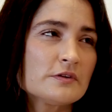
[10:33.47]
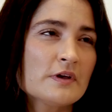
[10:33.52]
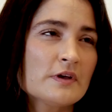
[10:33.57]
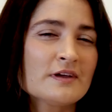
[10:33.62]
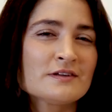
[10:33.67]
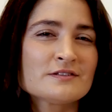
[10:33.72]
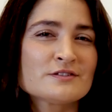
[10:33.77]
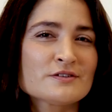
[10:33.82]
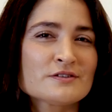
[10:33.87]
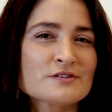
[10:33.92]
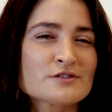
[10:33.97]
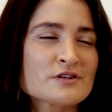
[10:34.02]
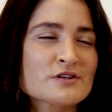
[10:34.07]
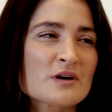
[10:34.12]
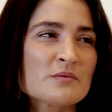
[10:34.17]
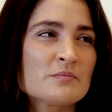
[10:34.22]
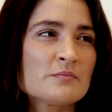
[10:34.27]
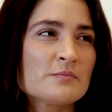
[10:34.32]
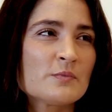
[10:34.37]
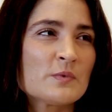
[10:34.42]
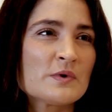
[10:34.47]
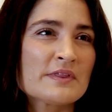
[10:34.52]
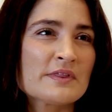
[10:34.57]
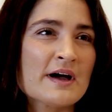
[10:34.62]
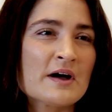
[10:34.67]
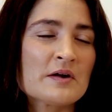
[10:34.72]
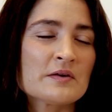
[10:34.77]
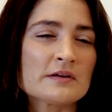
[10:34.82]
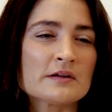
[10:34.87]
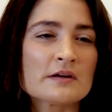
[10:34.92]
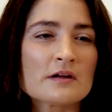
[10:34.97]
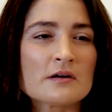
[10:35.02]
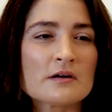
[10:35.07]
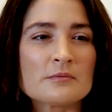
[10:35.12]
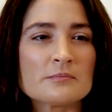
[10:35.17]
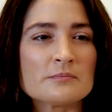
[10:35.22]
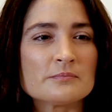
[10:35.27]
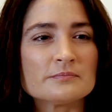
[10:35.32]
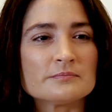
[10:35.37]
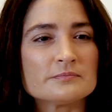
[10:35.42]
You can't do this job without it.
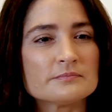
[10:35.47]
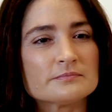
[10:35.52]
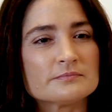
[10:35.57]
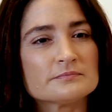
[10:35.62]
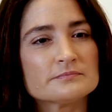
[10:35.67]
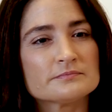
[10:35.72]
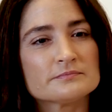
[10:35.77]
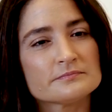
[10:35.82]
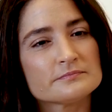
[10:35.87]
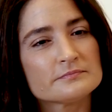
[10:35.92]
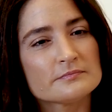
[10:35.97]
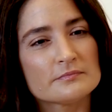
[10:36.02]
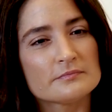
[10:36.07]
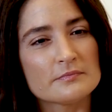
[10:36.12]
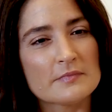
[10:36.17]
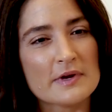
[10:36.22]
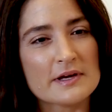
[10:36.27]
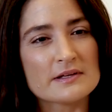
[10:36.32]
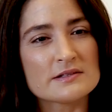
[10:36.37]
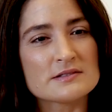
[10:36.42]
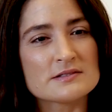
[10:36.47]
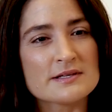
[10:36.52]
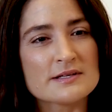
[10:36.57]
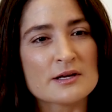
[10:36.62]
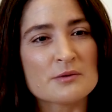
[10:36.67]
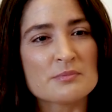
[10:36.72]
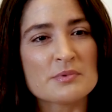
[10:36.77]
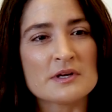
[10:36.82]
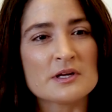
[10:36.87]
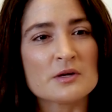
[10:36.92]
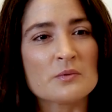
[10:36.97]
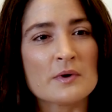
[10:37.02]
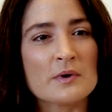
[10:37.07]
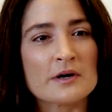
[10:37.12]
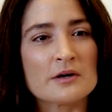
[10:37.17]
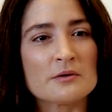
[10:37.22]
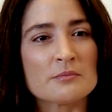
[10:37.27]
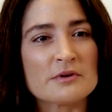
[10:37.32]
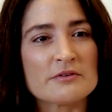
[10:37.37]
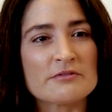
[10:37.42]
I can set up anywhere
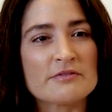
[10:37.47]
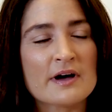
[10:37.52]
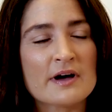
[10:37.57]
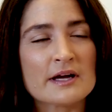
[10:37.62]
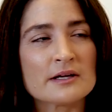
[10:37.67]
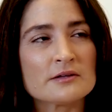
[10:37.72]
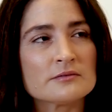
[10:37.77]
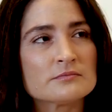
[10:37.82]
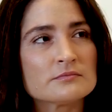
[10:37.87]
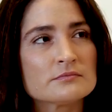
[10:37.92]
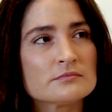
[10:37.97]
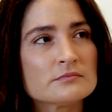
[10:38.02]
and be fine.